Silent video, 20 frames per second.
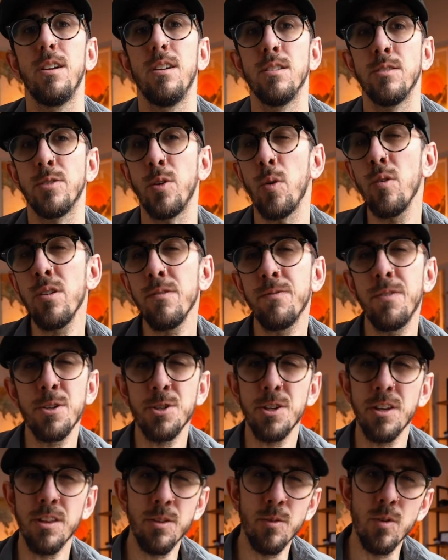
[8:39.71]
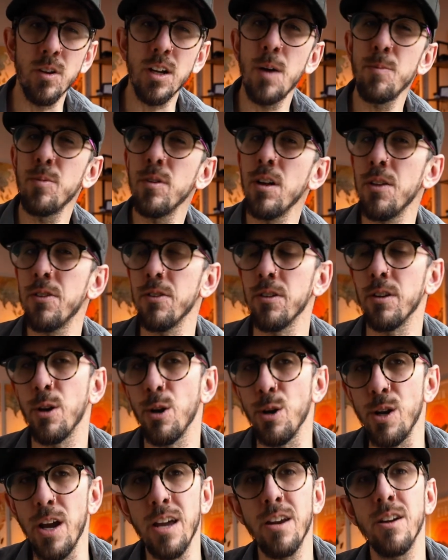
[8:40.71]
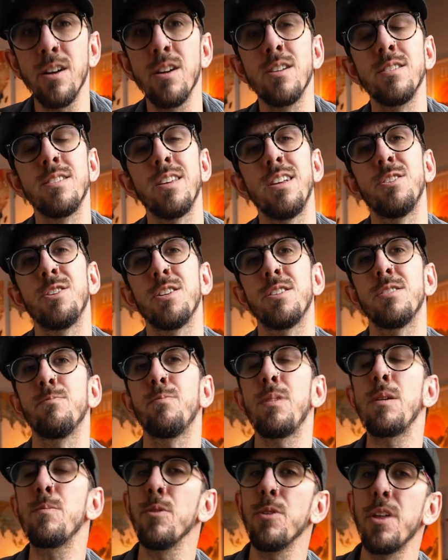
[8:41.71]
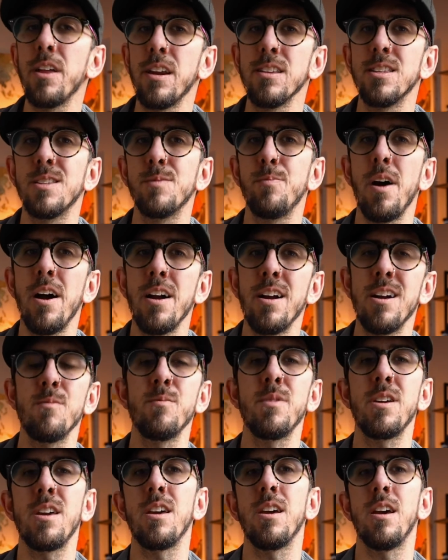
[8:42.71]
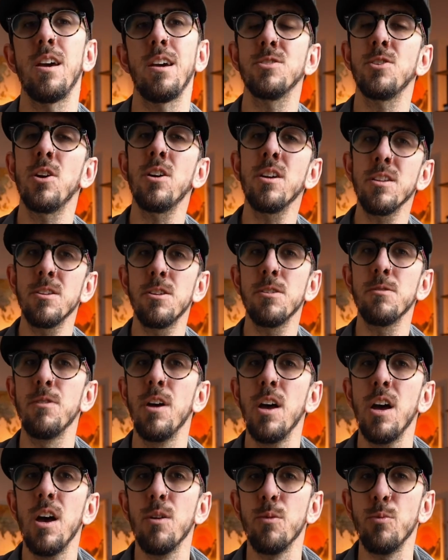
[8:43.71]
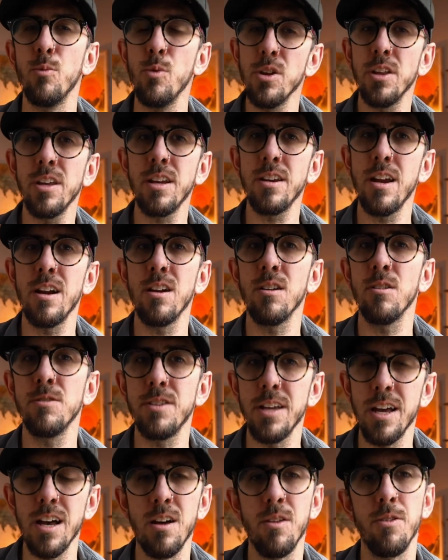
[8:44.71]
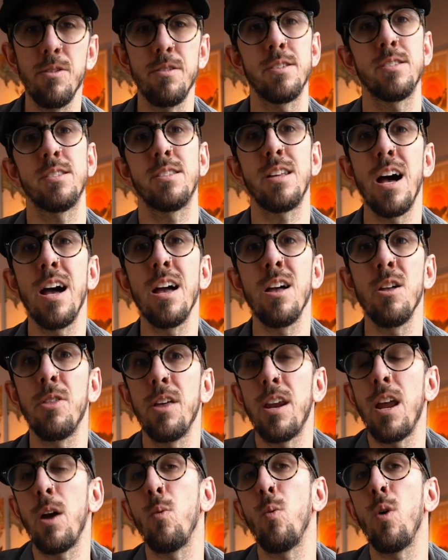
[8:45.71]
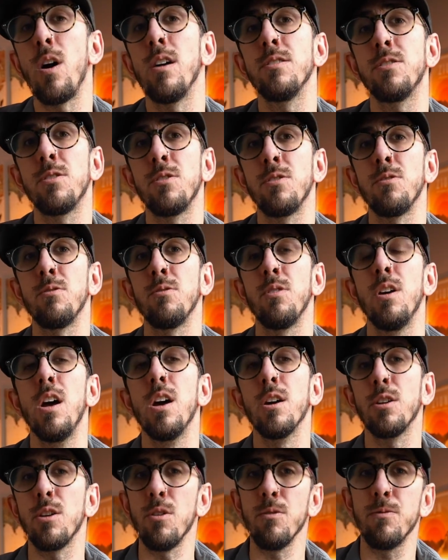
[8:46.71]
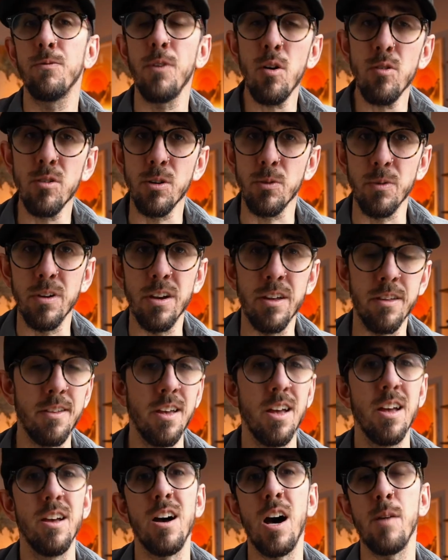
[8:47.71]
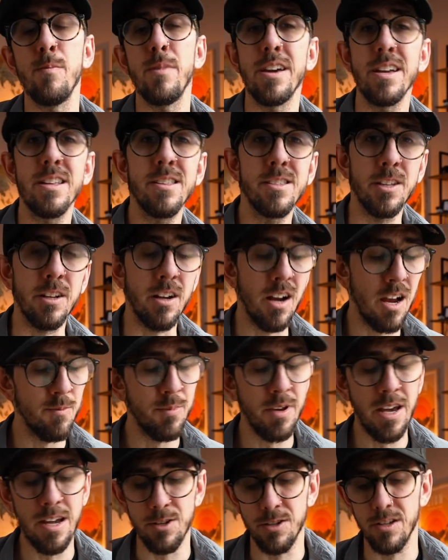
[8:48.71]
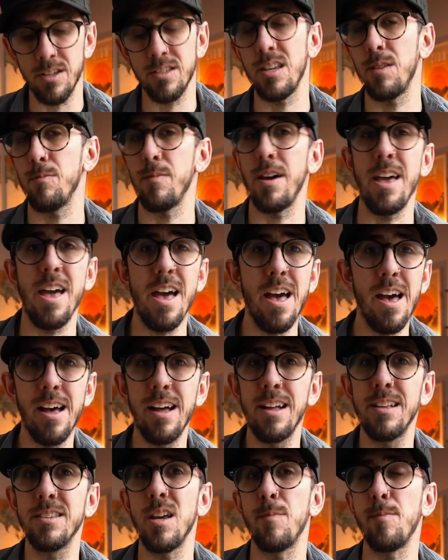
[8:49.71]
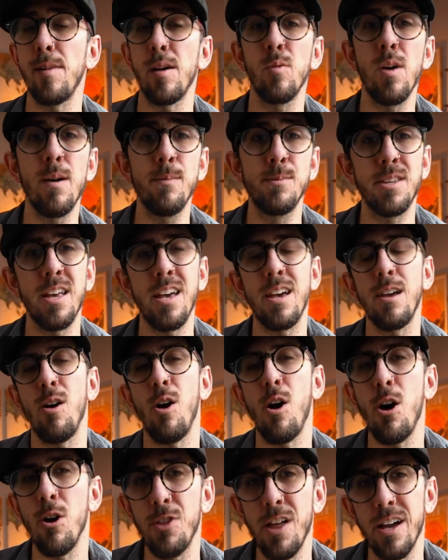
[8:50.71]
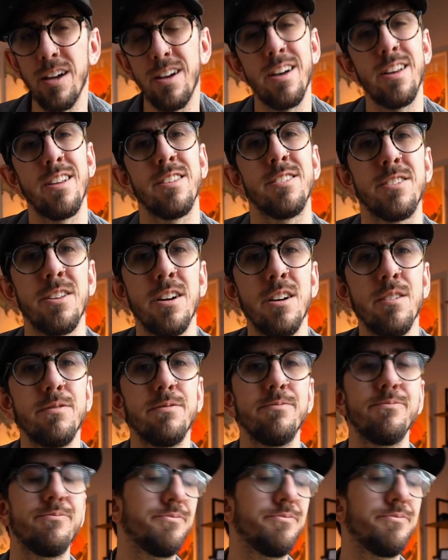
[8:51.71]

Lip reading: So I went fishing through a couple other creators and just people that inspire me and started to really narrow down the style that I want to go forward with on my Instagram pages, in my ads, on my website, all that kind of stuff.